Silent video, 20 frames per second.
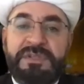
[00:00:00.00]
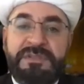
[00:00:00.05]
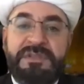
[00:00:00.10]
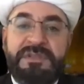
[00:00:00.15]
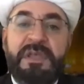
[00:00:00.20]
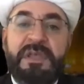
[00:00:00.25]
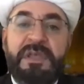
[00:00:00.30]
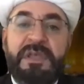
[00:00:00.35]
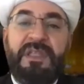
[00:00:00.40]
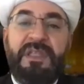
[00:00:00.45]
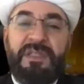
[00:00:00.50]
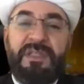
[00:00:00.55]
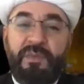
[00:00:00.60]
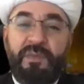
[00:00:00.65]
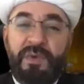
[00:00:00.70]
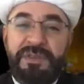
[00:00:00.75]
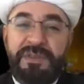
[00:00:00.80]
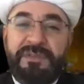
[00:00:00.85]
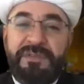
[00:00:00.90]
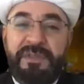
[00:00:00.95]
which is the
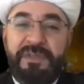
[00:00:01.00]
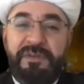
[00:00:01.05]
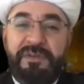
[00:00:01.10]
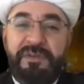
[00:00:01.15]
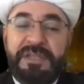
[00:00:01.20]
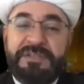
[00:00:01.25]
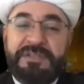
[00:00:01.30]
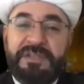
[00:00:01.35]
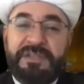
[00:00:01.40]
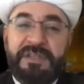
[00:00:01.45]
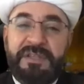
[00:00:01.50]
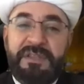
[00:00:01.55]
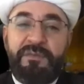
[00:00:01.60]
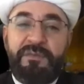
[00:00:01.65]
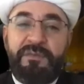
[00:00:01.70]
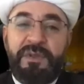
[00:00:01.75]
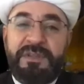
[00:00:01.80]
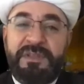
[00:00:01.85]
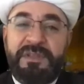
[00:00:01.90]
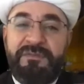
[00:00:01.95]
world of the creation and the
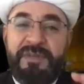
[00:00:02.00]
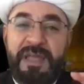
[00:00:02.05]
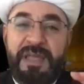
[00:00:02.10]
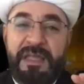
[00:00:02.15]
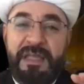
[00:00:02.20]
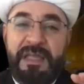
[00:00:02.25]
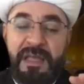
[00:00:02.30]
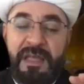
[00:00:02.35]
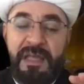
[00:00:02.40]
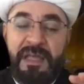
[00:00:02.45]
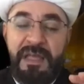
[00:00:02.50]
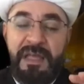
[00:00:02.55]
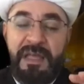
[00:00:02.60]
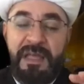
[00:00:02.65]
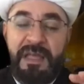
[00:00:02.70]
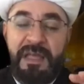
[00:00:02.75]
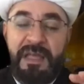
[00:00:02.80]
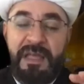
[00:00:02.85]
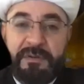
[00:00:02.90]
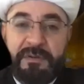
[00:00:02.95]
world of
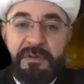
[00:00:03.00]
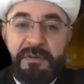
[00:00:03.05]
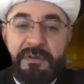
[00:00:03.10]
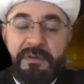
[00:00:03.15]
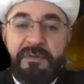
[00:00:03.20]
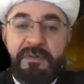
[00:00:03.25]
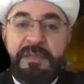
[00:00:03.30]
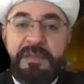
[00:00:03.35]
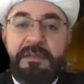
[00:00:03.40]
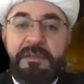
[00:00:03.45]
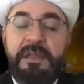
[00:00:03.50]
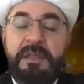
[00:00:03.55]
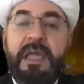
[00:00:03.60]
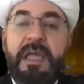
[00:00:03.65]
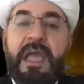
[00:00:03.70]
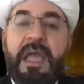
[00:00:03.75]
Amr, right?